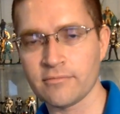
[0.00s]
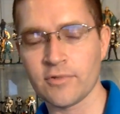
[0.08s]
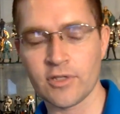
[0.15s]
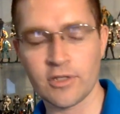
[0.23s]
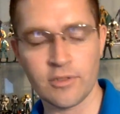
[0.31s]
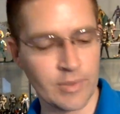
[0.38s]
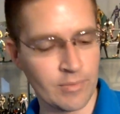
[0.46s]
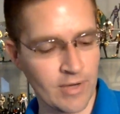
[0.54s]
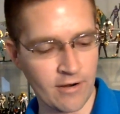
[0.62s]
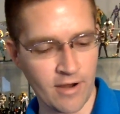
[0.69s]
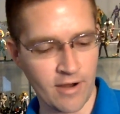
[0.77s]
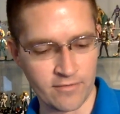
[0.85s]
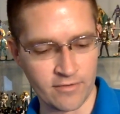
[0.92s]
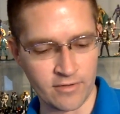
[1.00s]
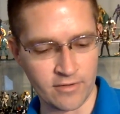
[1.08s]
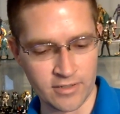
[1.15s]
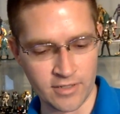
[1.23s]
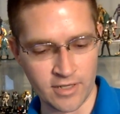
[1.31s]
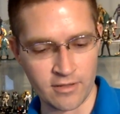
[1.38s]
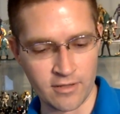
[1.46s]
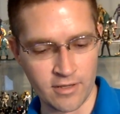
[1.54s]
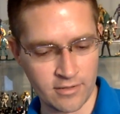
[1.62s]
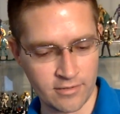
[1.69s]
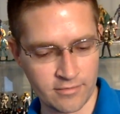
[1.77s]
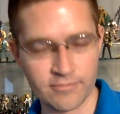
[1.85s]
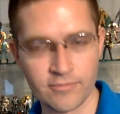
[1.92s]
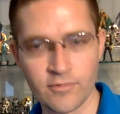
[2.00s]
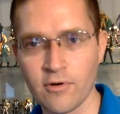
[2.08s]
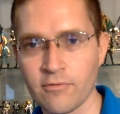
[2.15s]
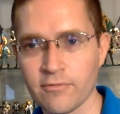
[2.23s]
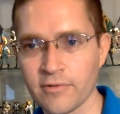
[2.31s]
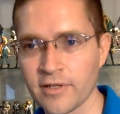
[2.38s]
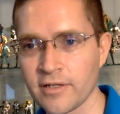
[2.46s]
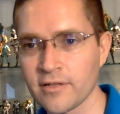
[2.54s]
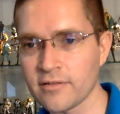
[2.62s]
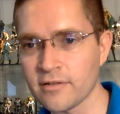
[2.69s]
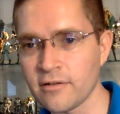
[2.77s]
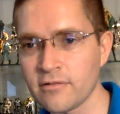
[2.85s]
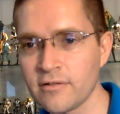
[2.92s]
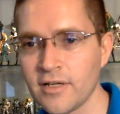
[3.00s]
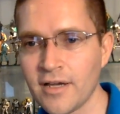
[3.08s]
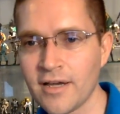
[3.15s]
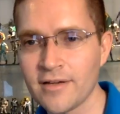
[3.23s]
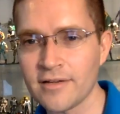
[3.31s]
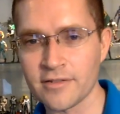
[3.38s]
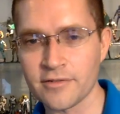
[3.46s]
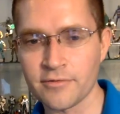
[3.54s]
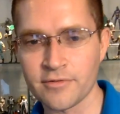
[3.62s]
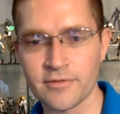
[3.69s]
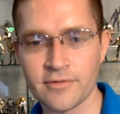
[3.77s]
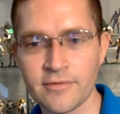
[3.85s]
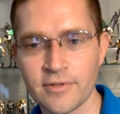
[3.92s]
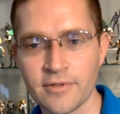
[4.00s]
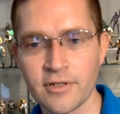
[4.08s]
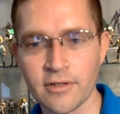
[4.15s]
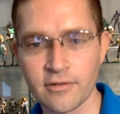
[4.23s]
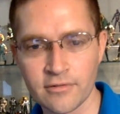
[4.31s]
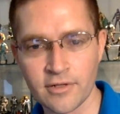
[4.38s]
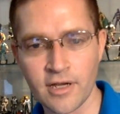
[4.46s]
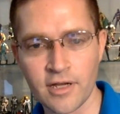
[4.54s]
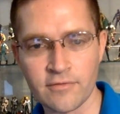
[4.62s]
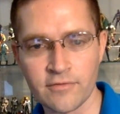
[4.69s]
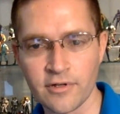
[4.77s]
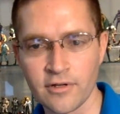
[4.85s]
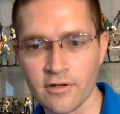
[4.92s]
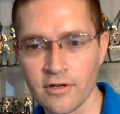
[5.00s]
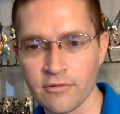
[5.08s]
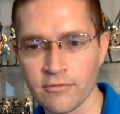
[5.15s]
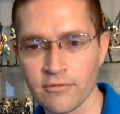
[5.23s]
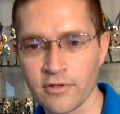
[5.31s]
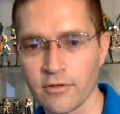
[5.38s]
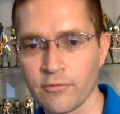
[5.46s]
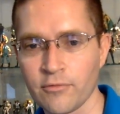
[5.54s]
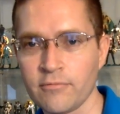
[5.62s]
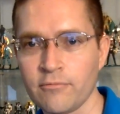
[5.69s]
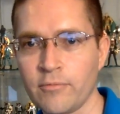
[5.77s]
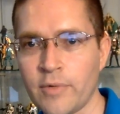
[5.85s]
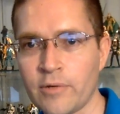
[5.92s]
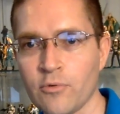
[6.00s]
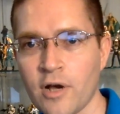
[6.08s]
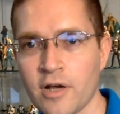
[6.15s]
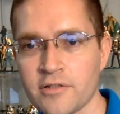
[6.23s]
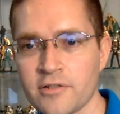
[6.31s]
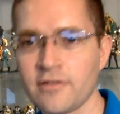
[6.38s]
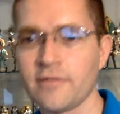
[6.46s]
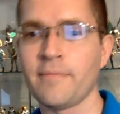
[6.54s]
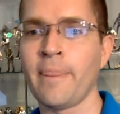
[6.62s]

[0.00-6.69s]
it'll be better after this, I think, hopefully. So this was, kind of a little bit rushed.